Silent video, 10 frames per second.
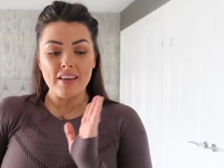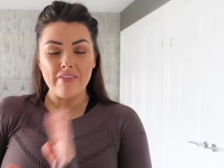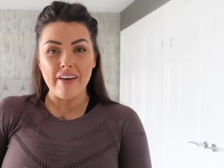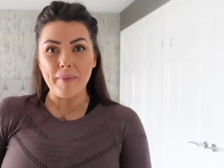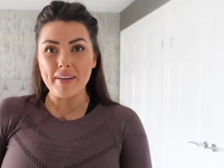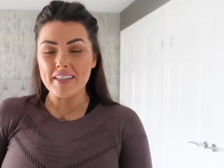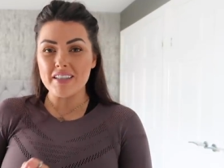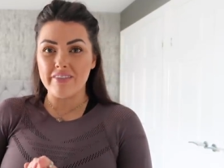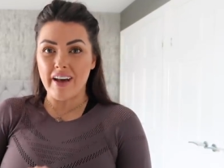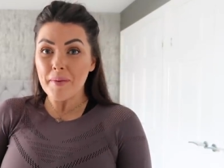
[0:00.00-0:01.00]
the Fabletics
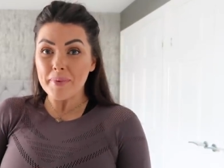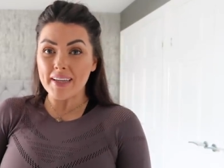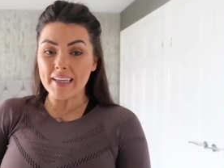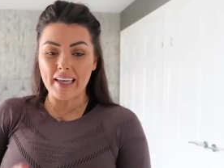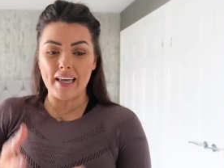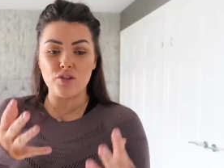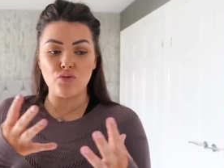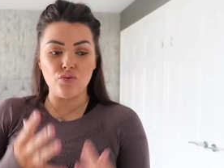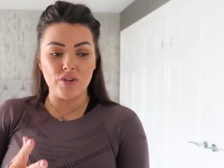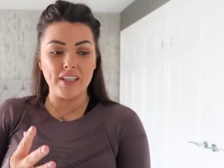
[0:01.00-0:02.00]
fabric is
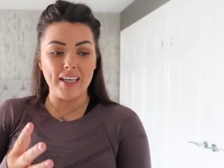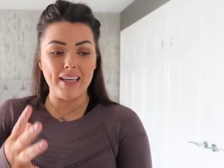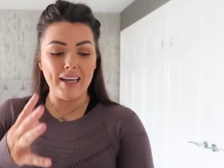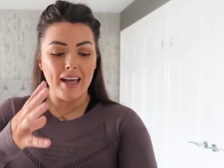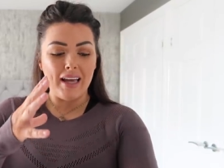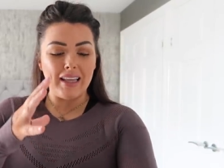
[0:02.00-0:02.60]
really